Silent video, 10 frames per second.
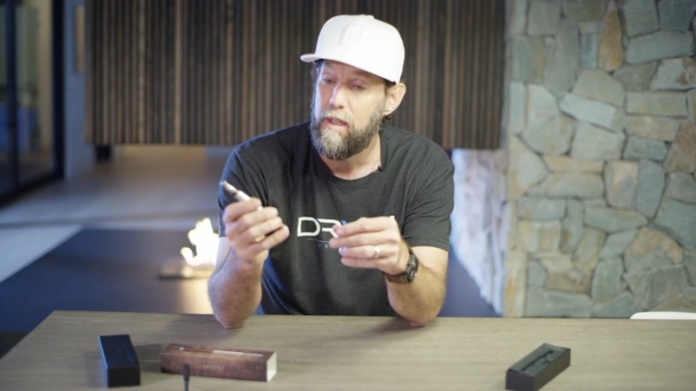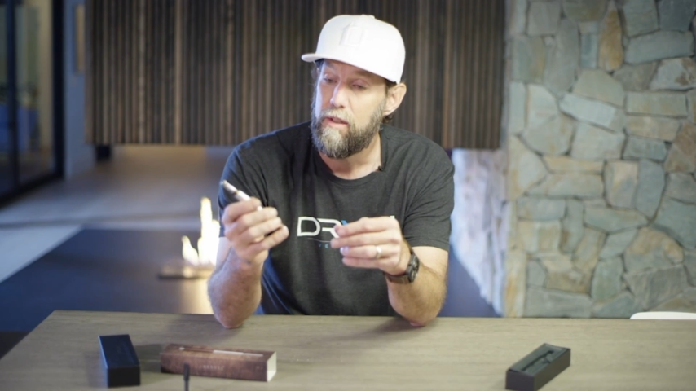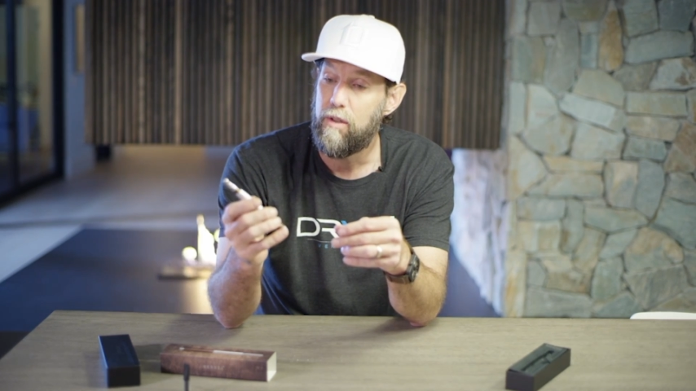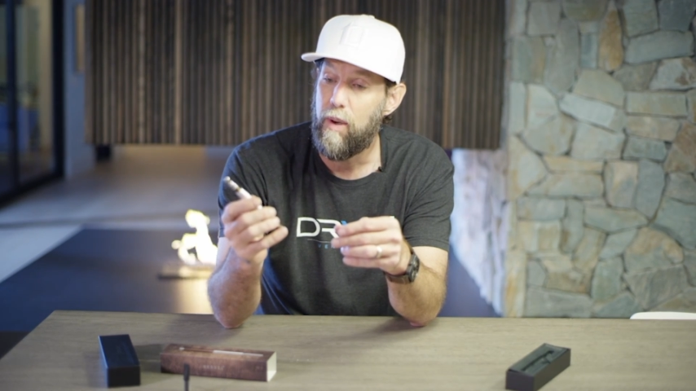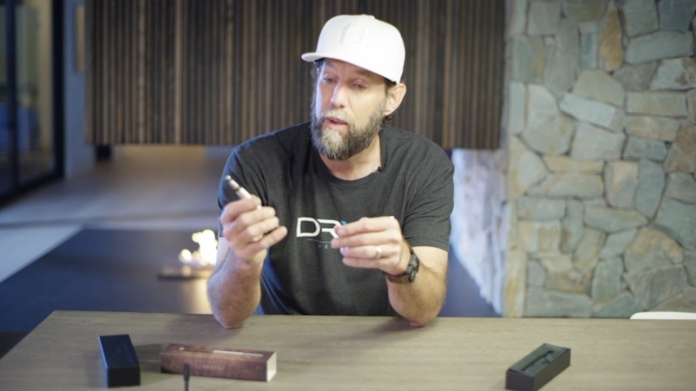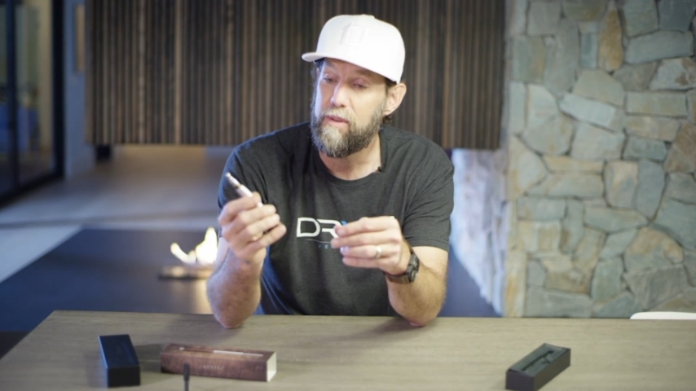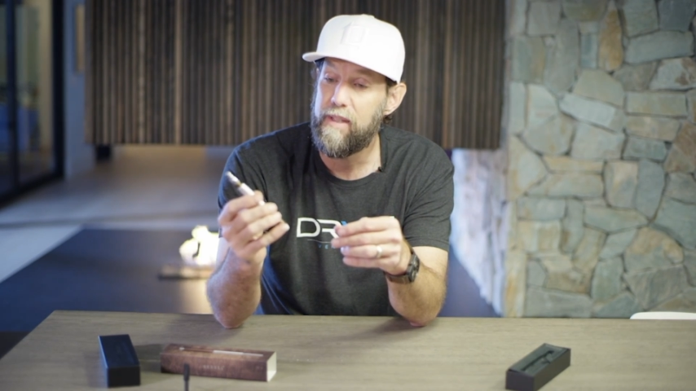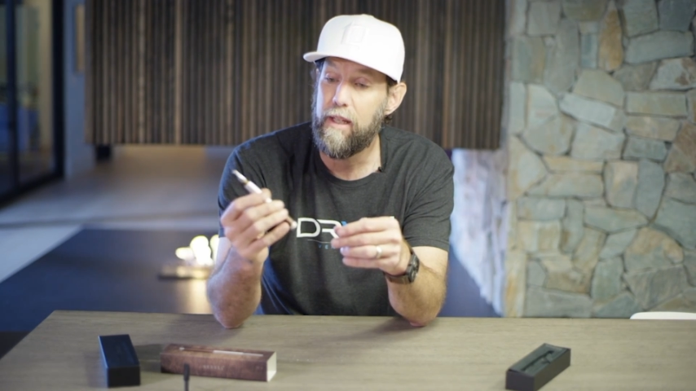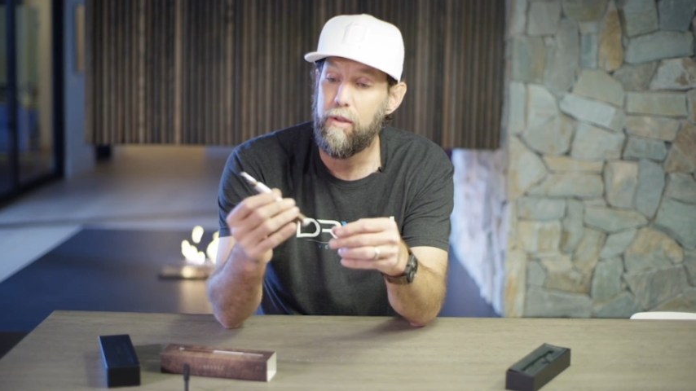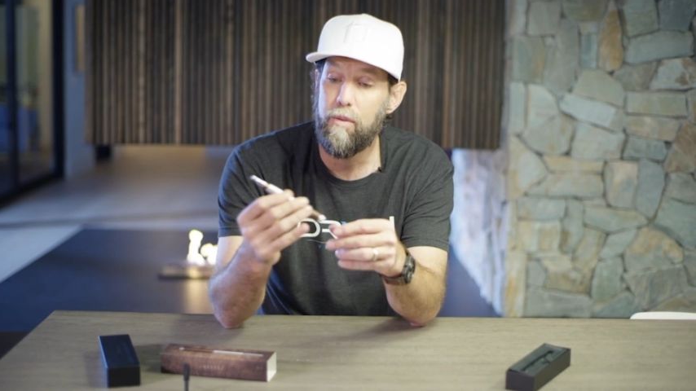So I will
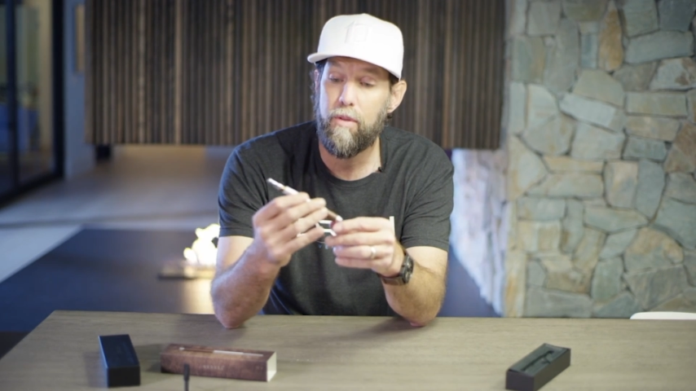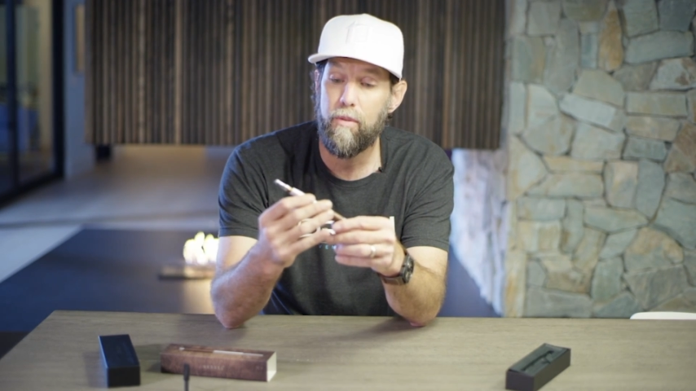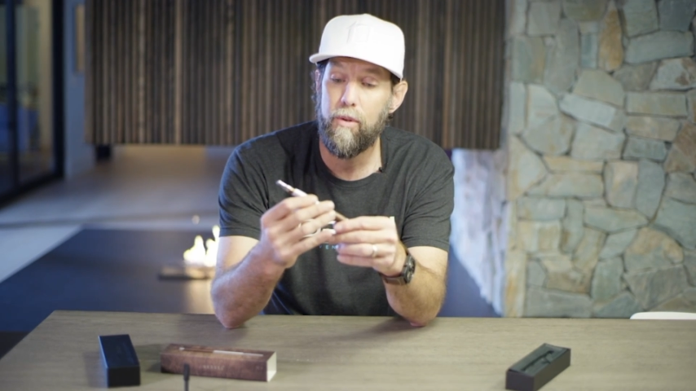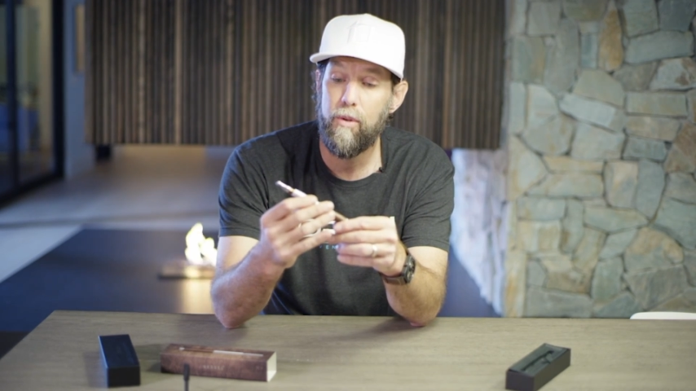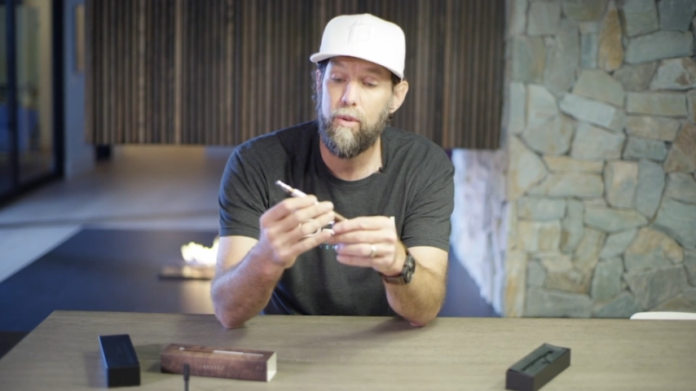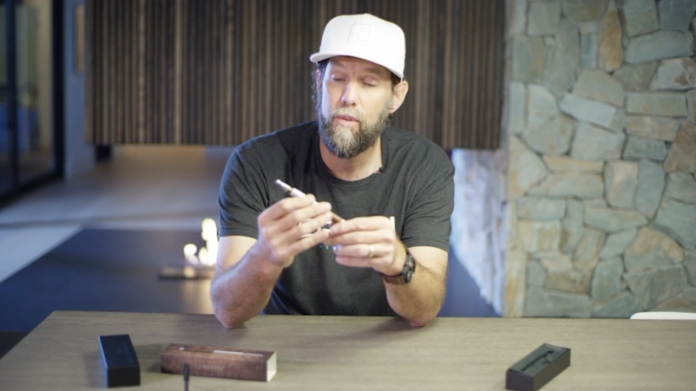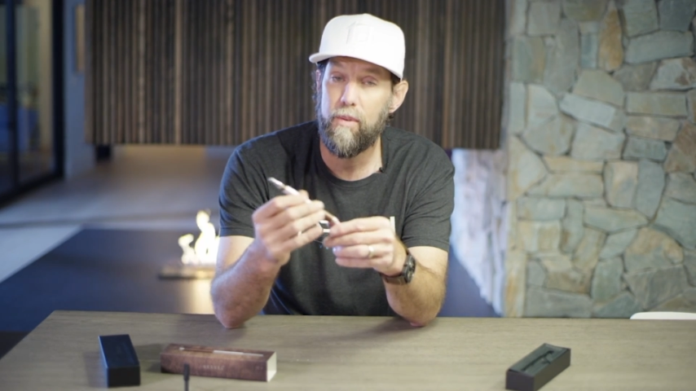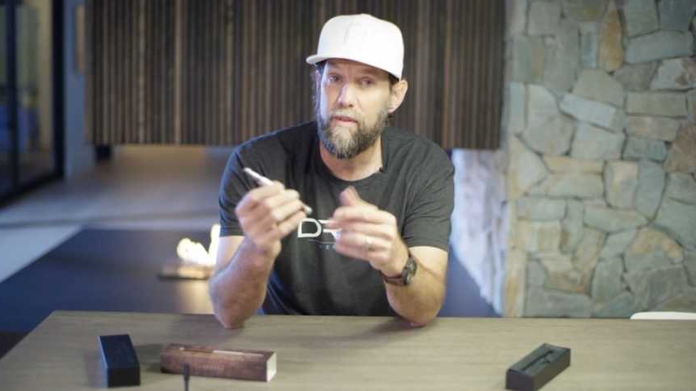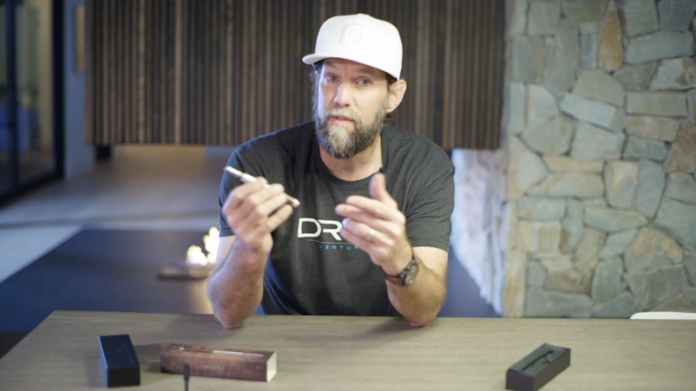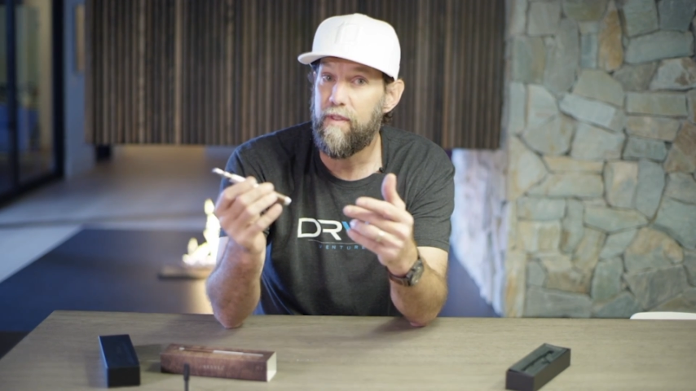take you through
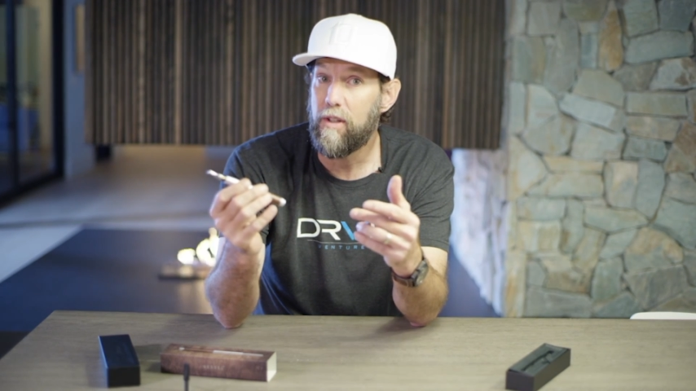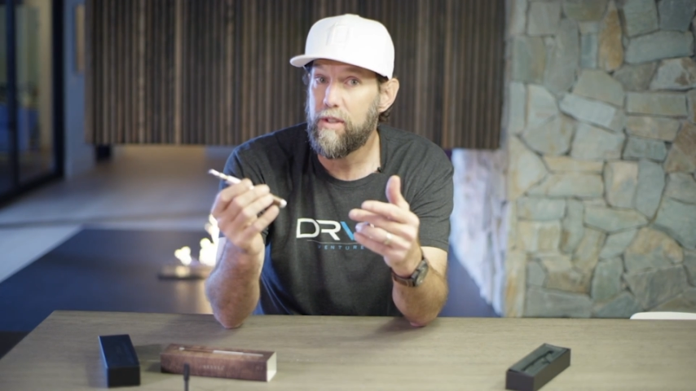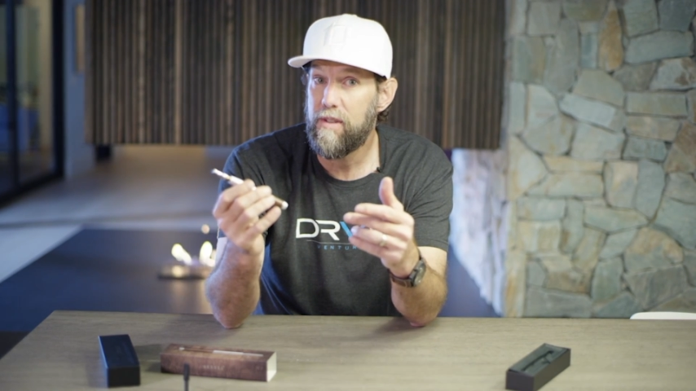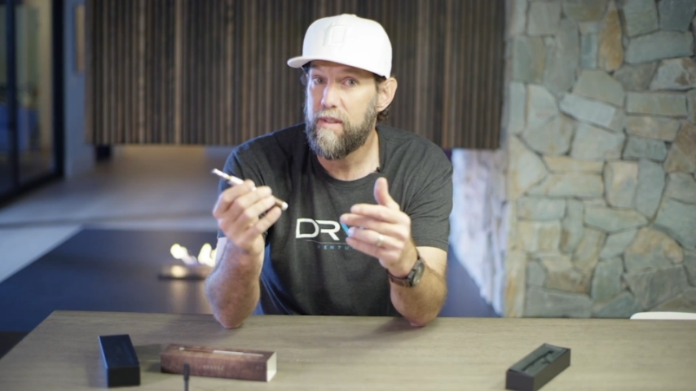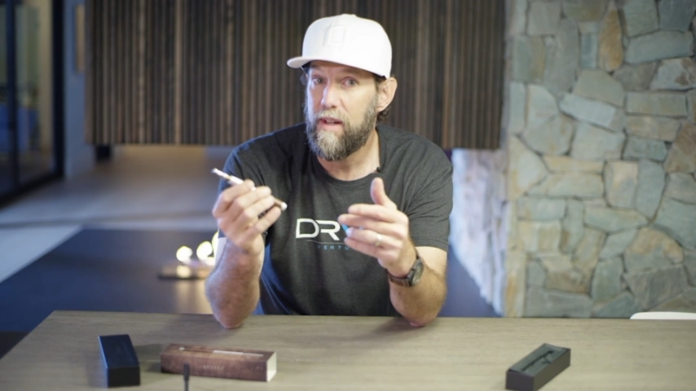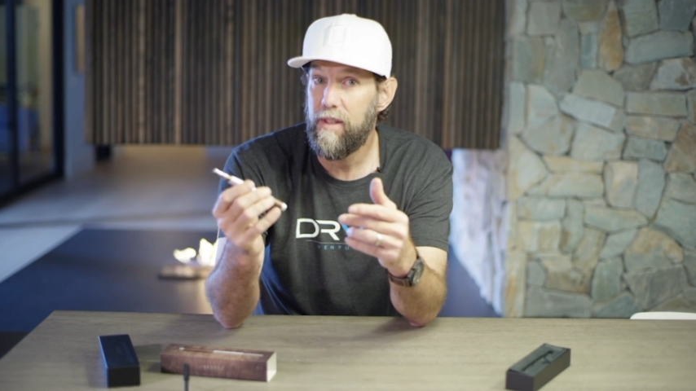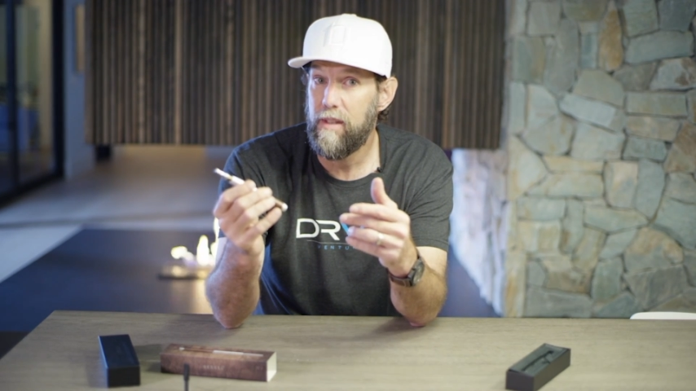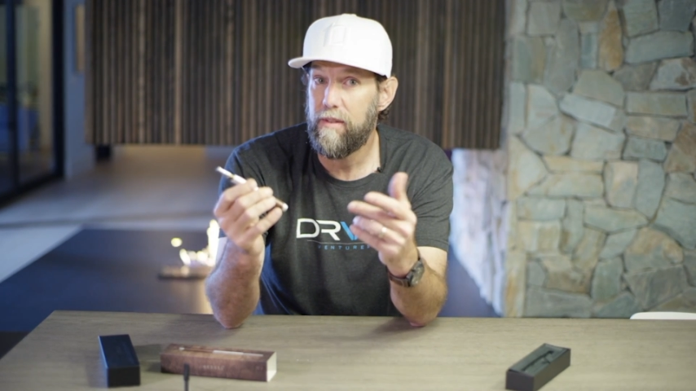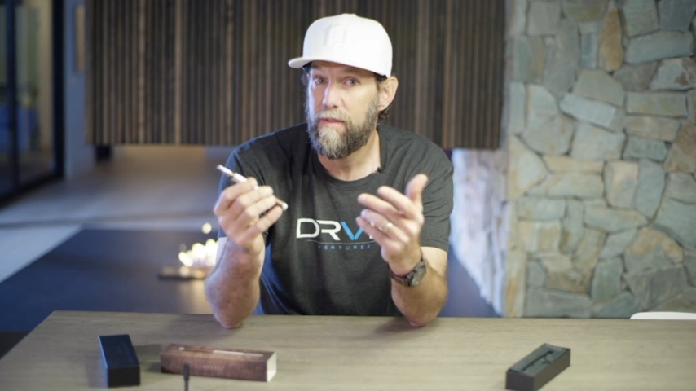the functions of it.